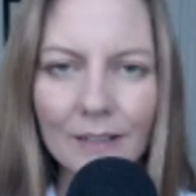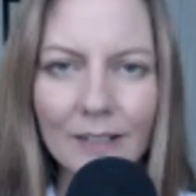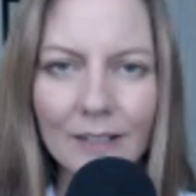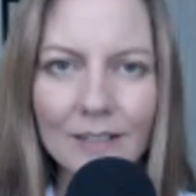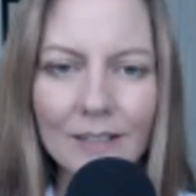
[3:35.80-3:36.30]

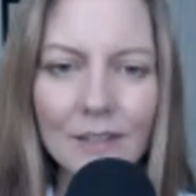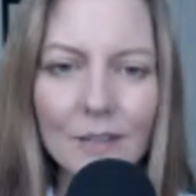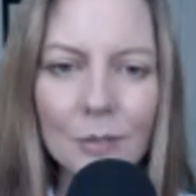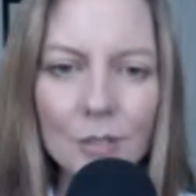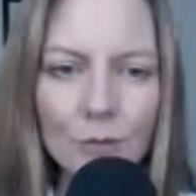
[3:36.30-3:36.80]
and the
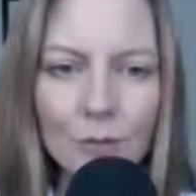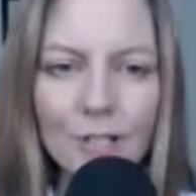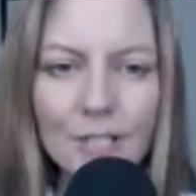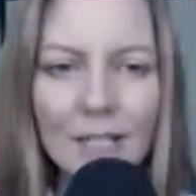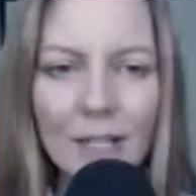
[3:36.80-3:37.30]

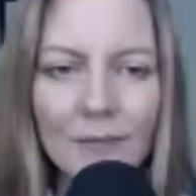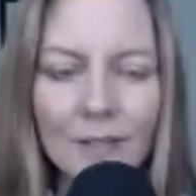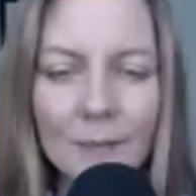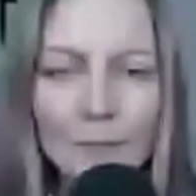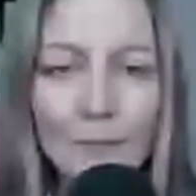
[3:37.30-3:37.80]
majority of
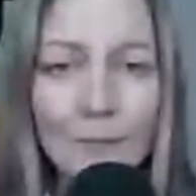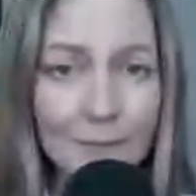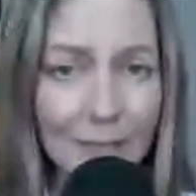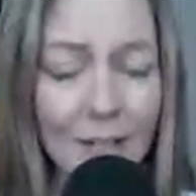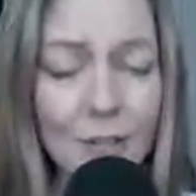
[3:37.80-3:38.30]
them
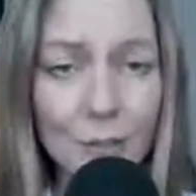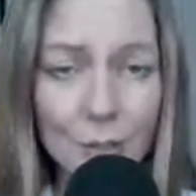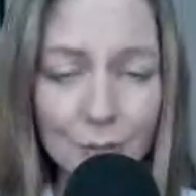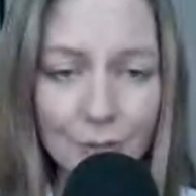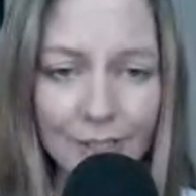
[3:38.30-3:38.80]
actually
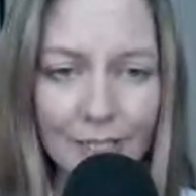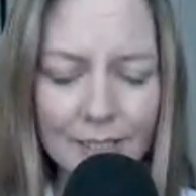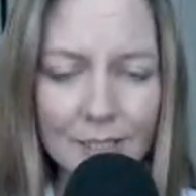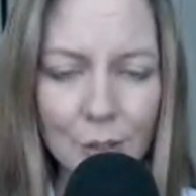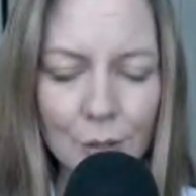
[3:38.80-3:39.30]
during
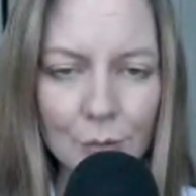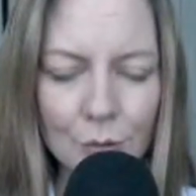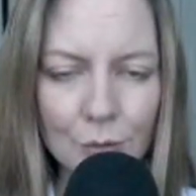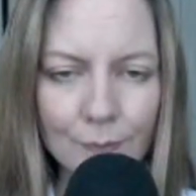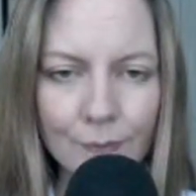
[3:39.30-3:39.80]

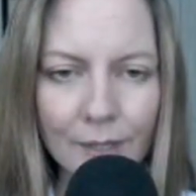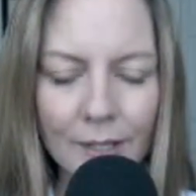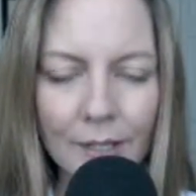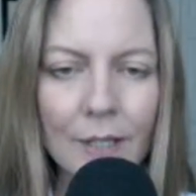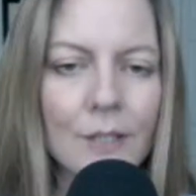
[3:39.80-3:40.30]
execution.
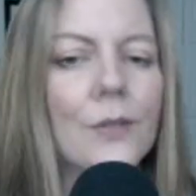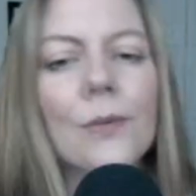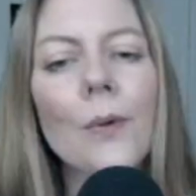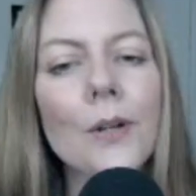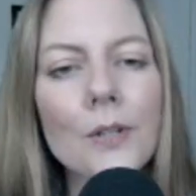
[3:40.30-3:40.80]
So we
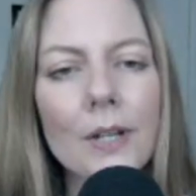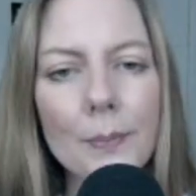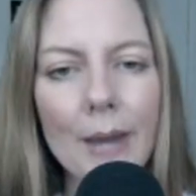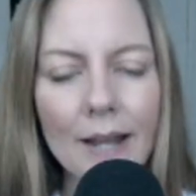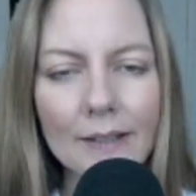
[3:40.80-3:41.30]
want to
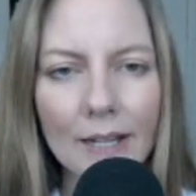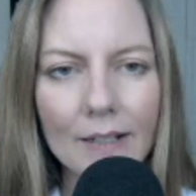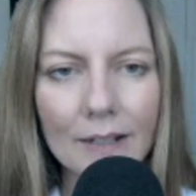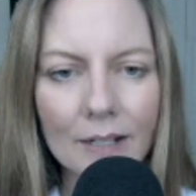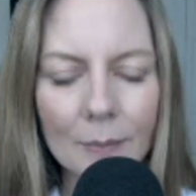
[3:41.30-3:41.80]
unpack that a
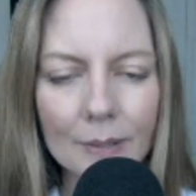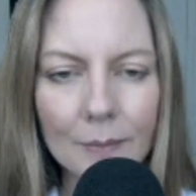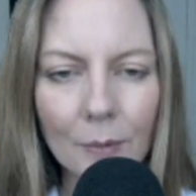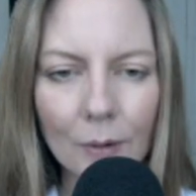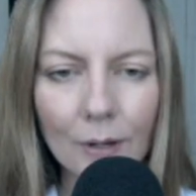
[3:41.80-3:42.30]
little bit
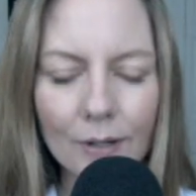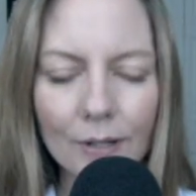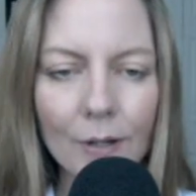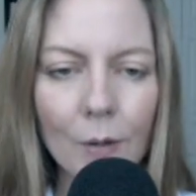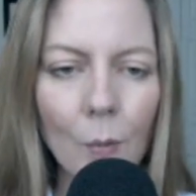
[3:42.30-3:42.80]
more.
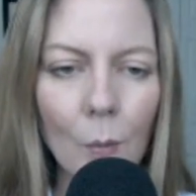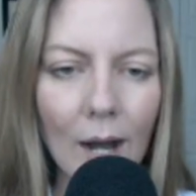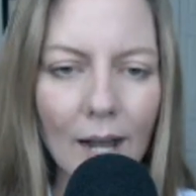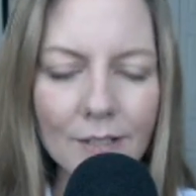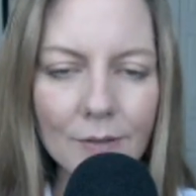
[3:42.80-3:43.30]

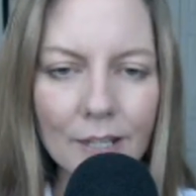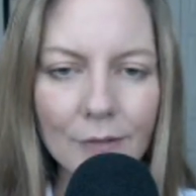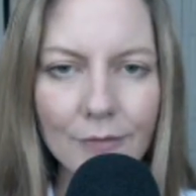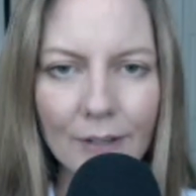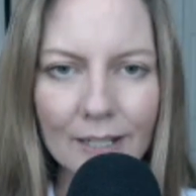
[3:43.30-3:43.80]
Why do they
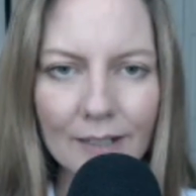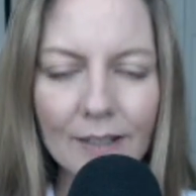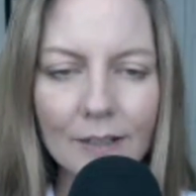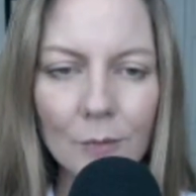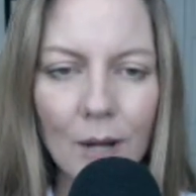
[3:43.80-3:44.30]
fail,
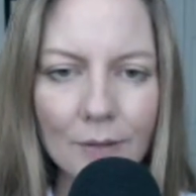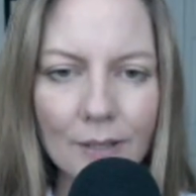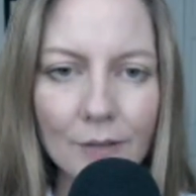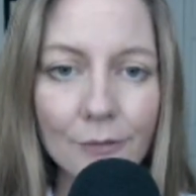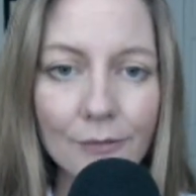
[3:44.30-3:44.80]
and why do
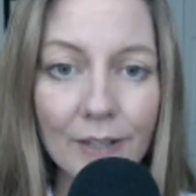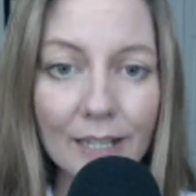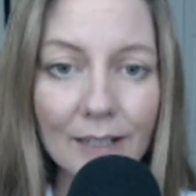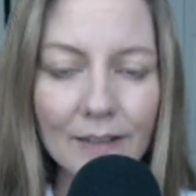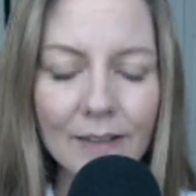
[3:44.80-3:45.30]
they
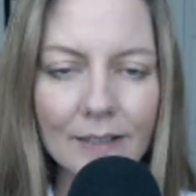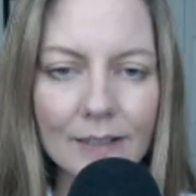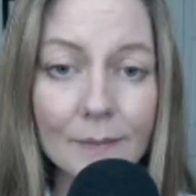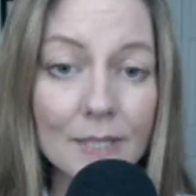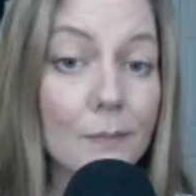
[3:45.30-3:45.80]
fail,
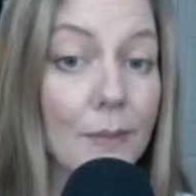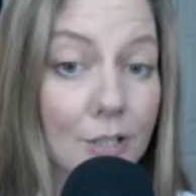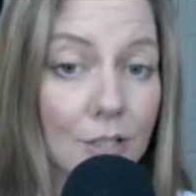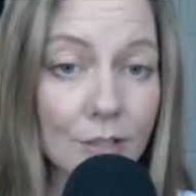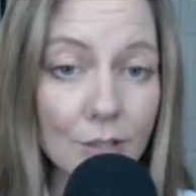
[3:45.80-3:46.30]

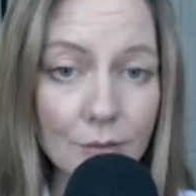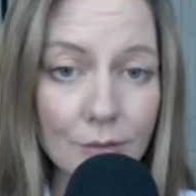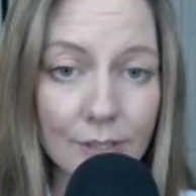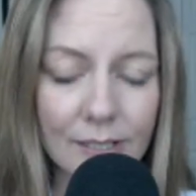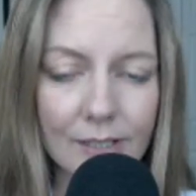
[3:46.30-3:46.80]
especially
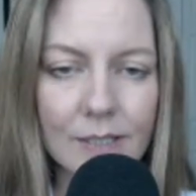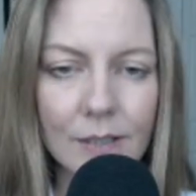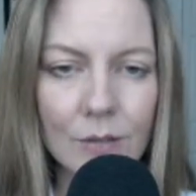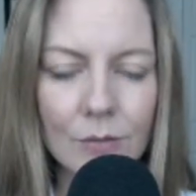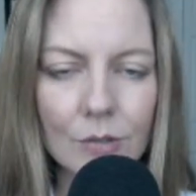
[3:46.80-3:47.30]
during
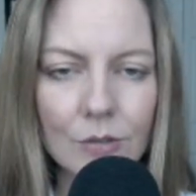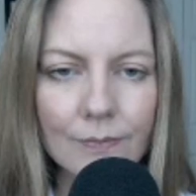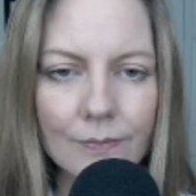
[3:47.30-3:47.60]
execution?